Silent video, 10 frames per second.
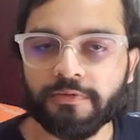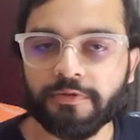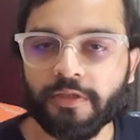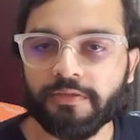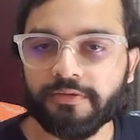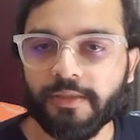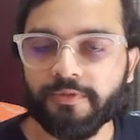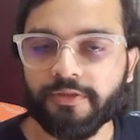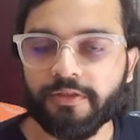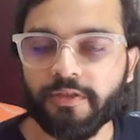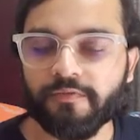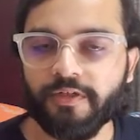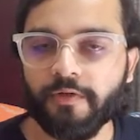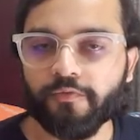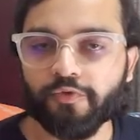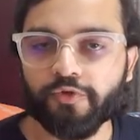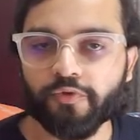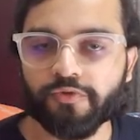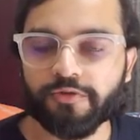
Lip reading: concept here. We have to use